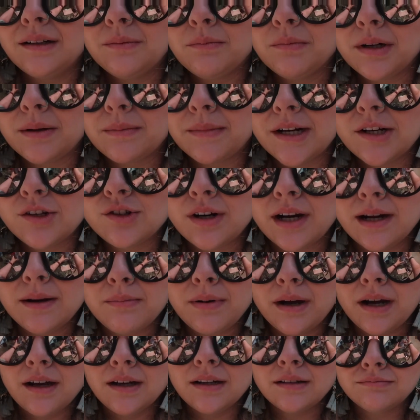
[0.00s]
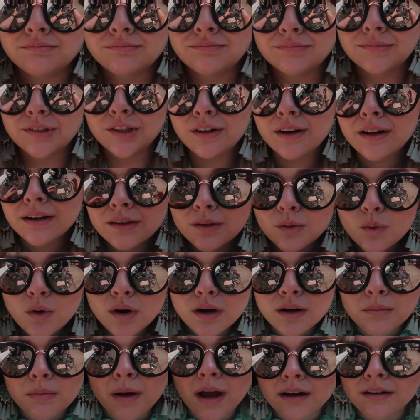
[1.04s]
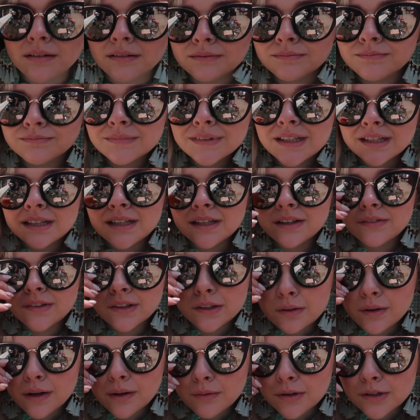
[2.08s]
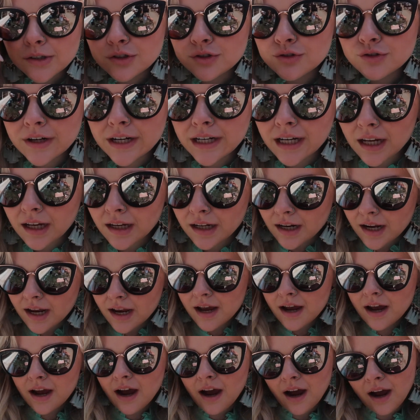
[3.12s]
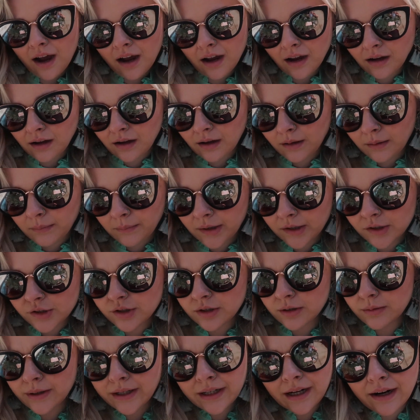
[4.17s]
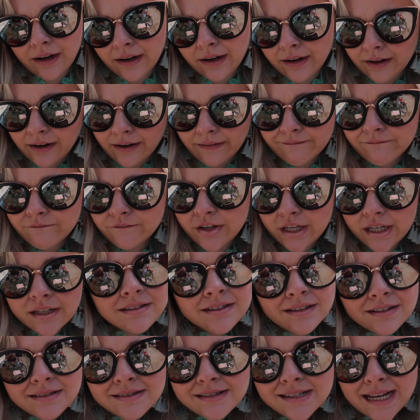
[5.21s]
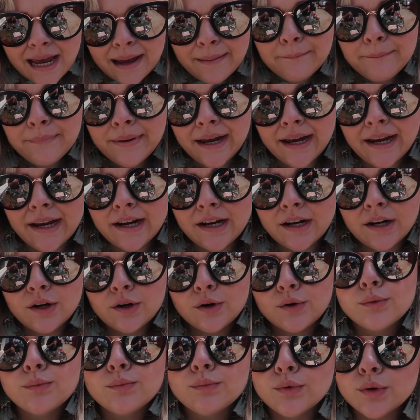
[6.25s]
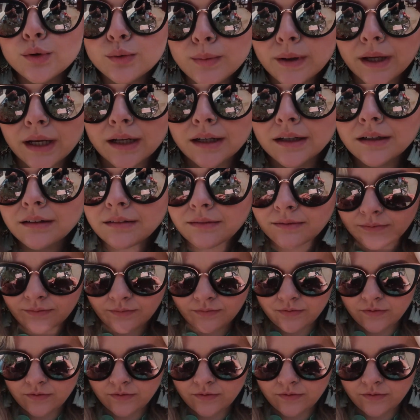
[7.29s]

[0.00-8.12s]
didn't bring my tripod You're on the water bottle, even though I want to drink it. Um, I'll show you what I got. I got vegan tempeh Reuben